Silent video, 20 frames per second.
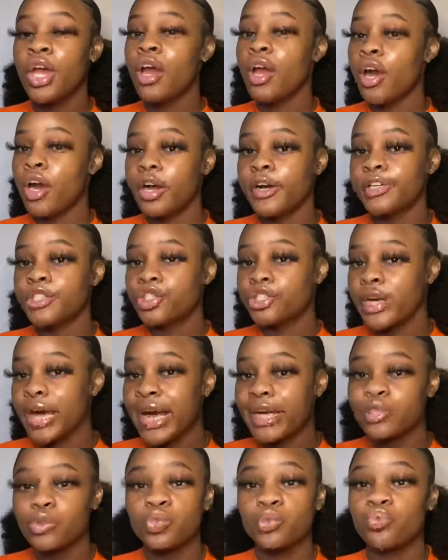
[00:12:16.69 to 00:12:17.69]
Her and
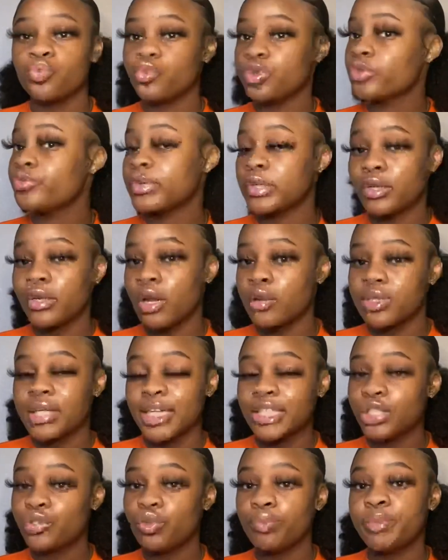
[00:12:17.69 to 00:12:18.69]
Trash was real close. Like,
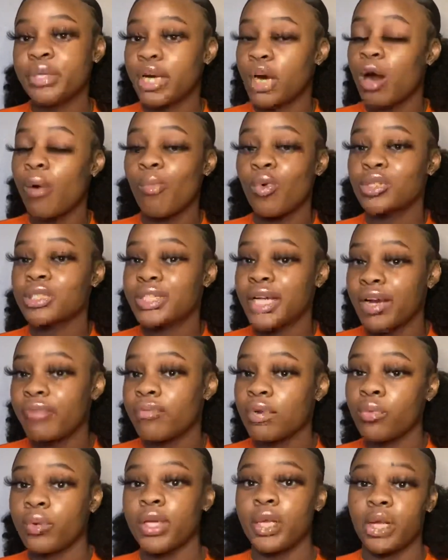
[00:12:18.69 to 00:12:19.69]
she would be there almost every
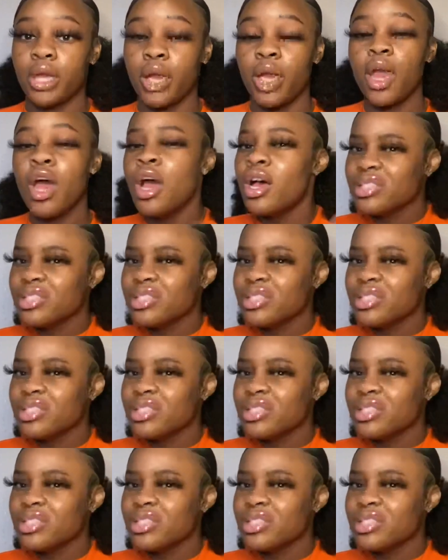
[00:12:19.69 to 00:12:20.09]
weekend.